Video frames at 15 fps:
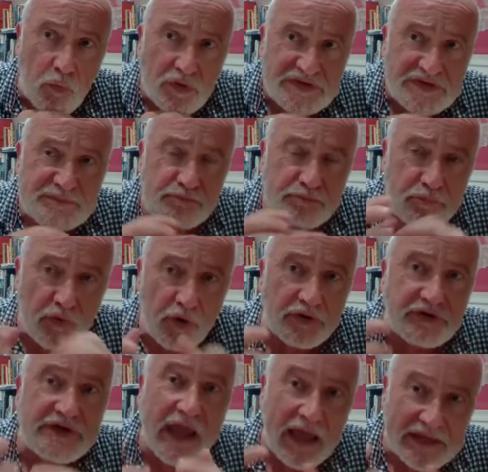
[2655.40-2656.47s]
was
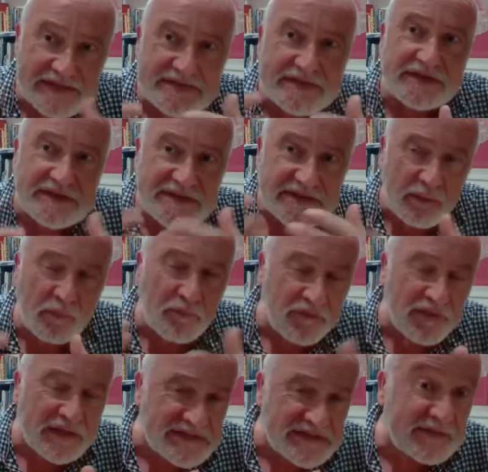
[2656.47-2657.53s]
broadcasting some
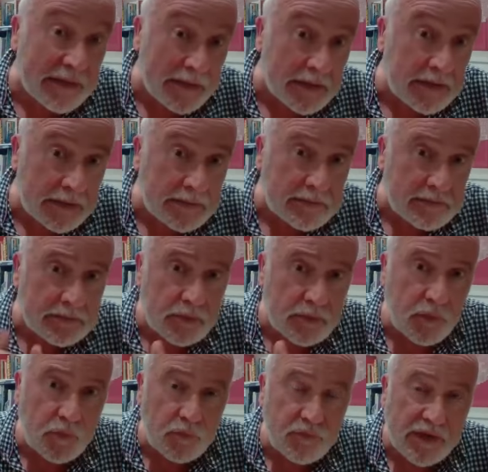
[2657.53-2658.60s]
of this thinking. You
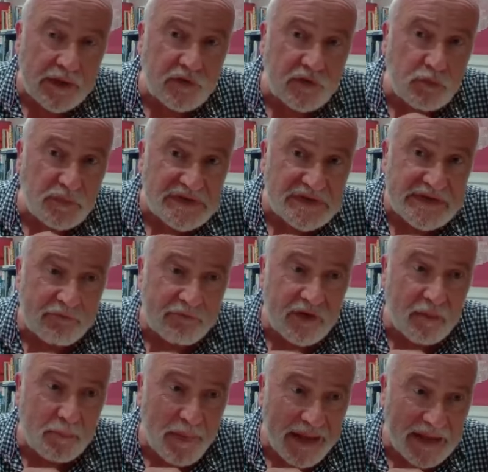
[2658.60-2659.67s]
know, that humans have
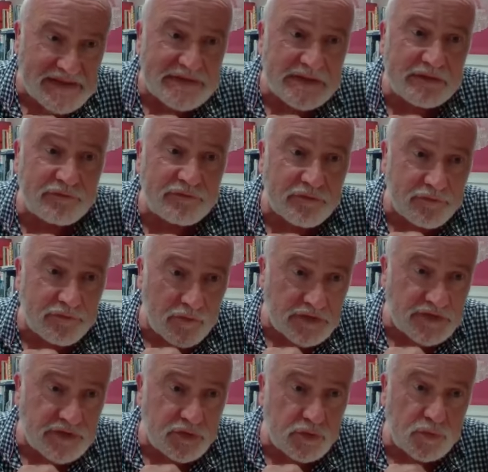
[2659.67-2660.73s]
the capacity for
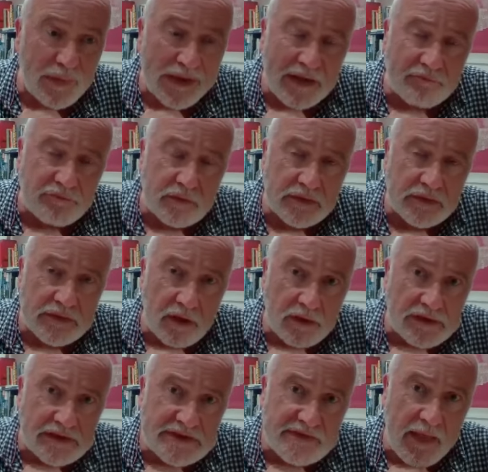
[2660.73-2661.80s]
virtue, and we have to
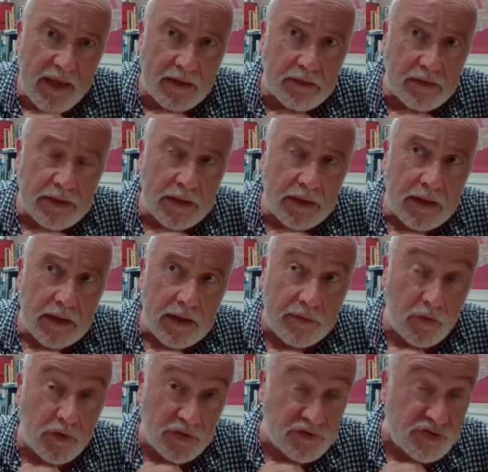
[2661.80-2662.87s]
acknowledge that
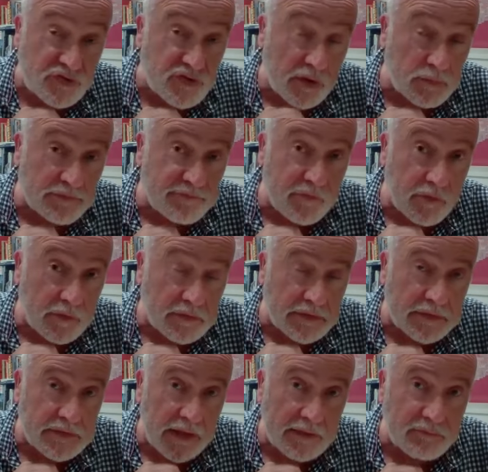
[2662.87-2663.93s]
and got into trouble for it
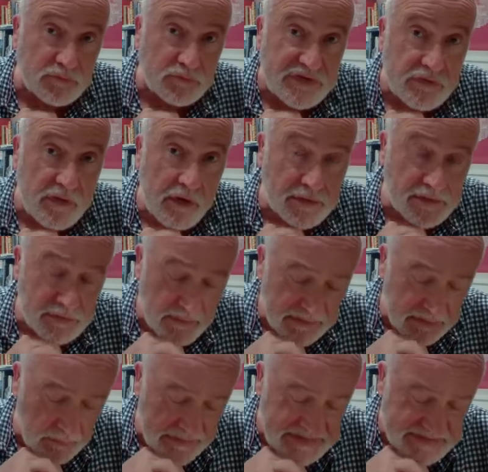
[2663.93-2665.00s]
and, and was regarded in
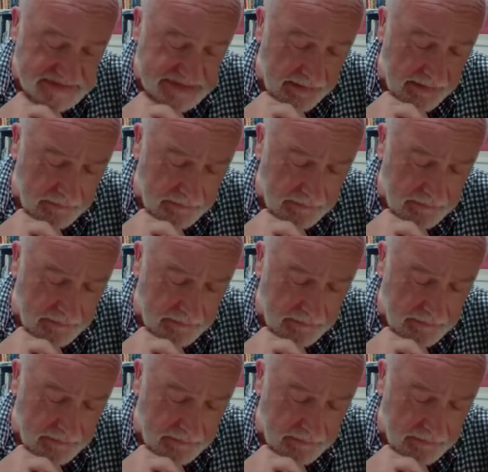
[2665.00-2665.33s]
many ways as a